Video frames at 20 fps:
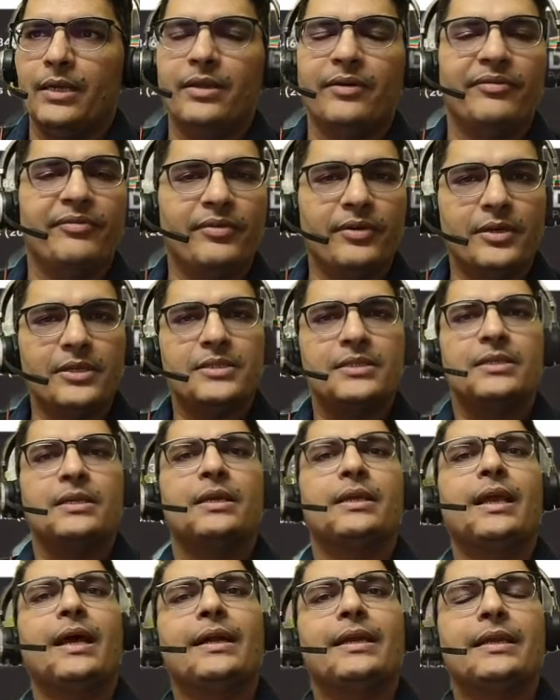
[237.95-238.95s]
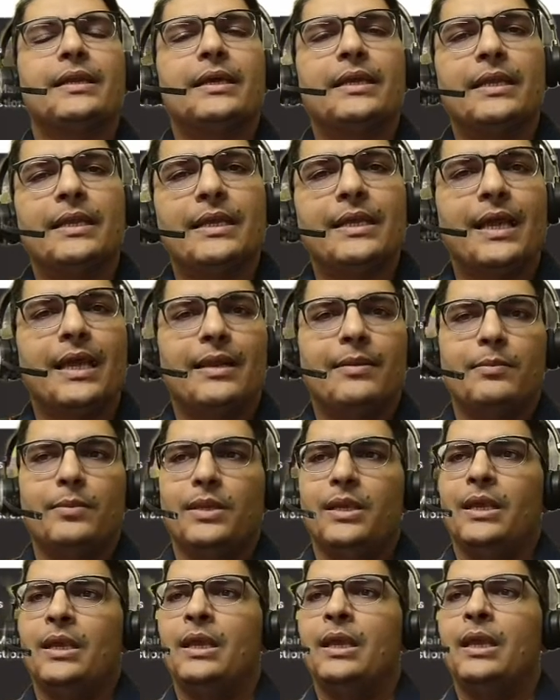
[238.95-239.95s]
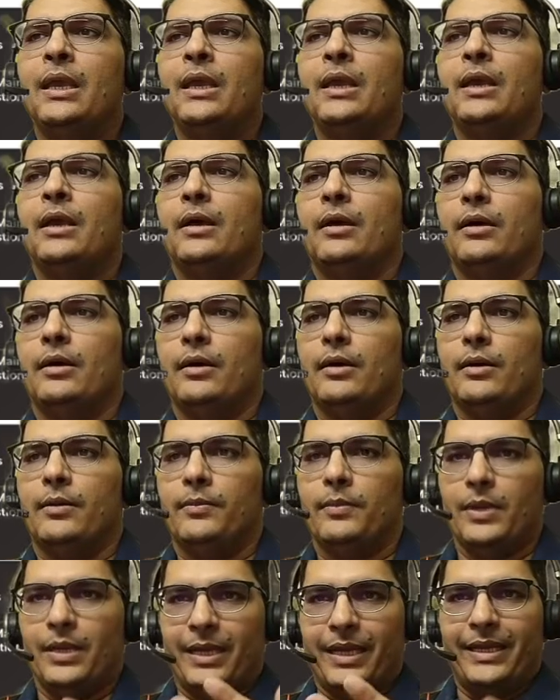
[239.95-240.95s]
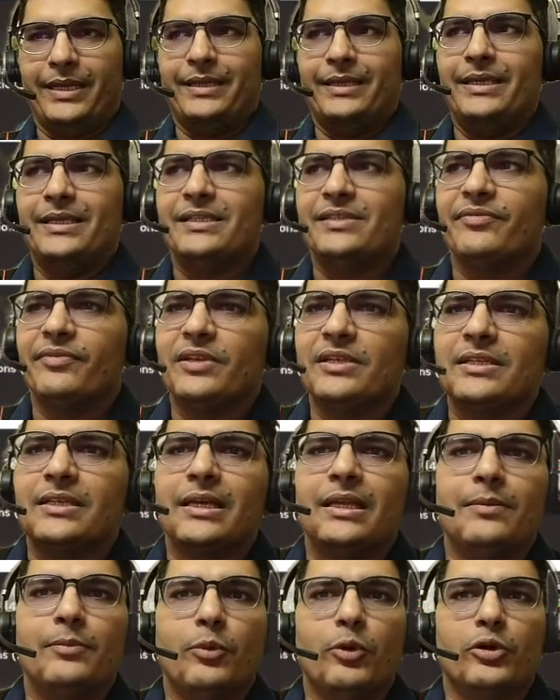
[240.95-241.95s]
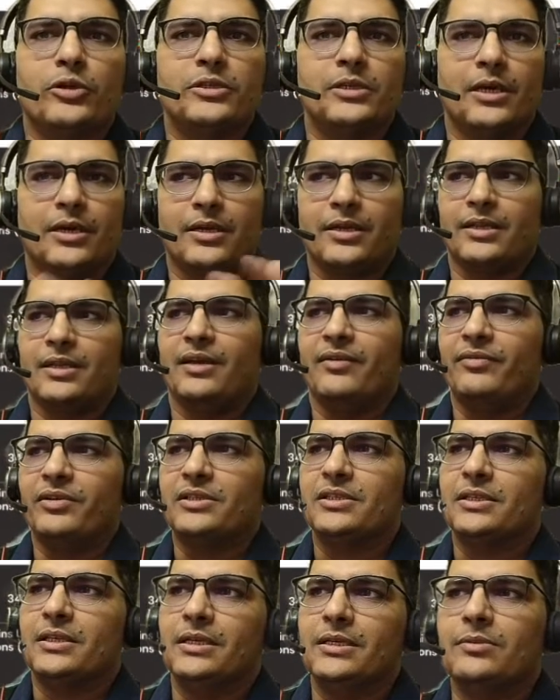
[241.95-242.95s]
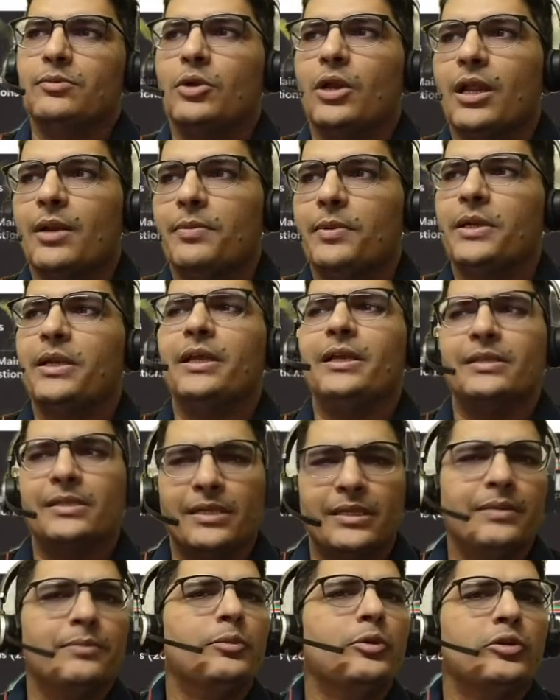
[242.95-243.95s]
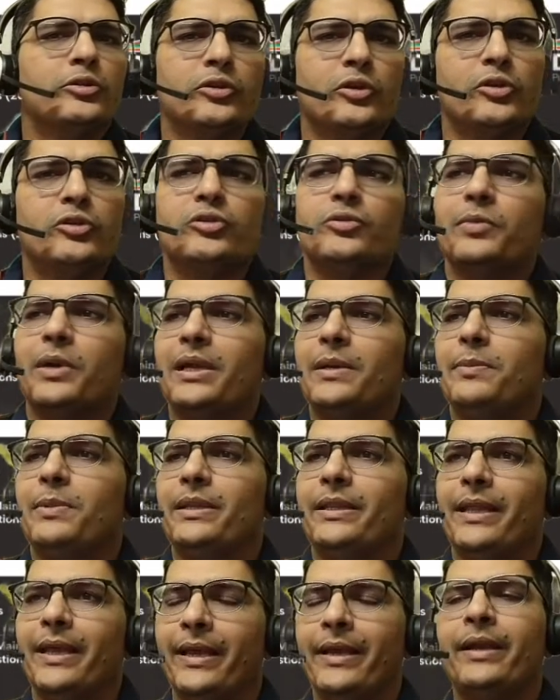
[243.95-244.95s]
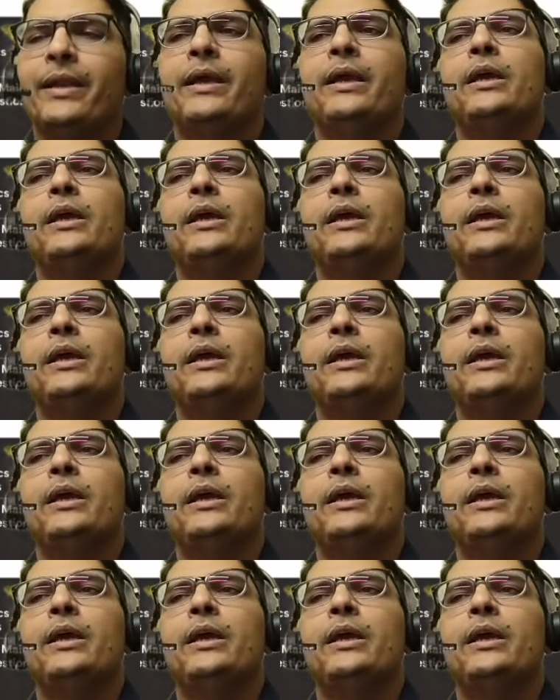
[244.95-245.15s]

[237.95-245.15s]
The first category can be like these physical books. Jagrati Avasthi's, Mrunal Patel's other books also might be there.